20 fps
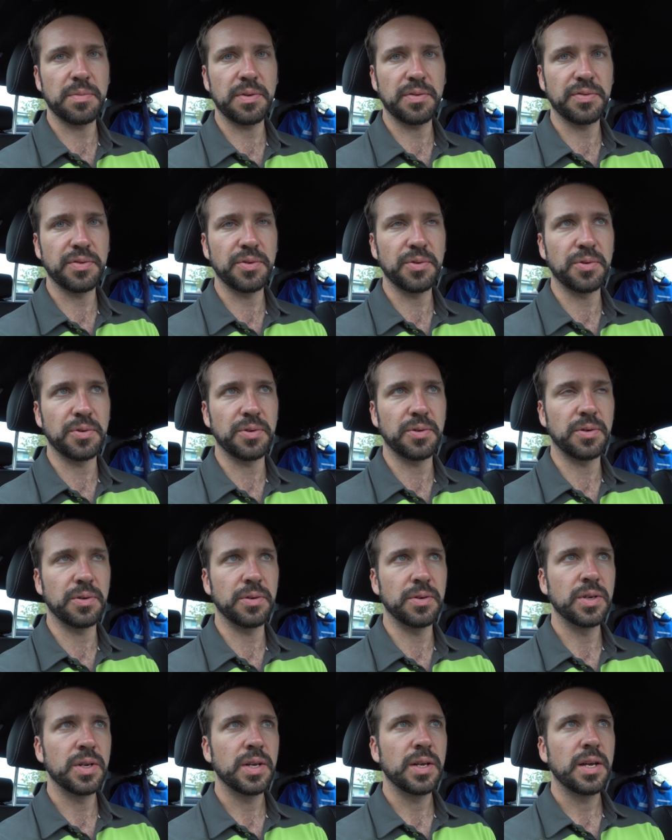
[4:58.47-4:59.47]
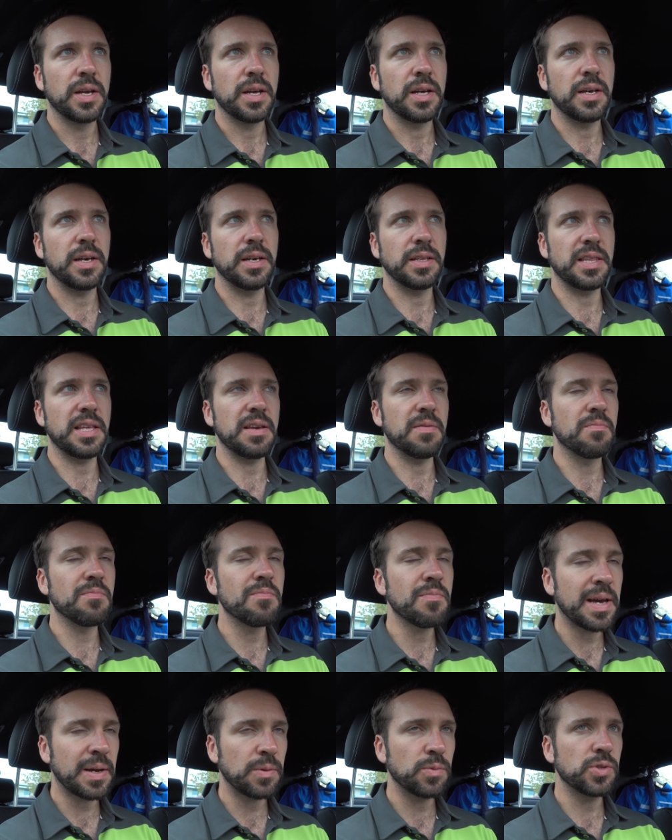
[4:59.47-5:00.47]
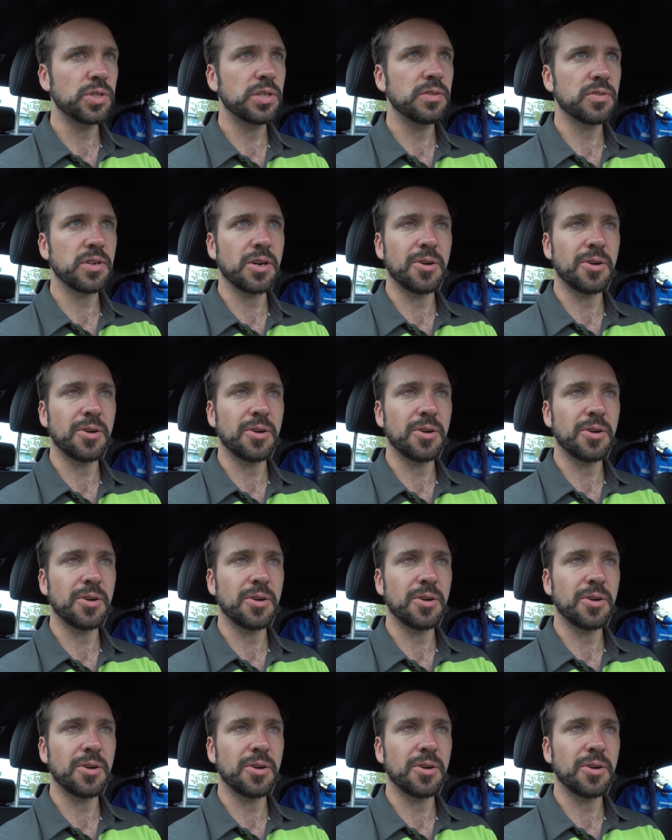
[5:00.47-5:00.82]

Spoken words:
before at the amount of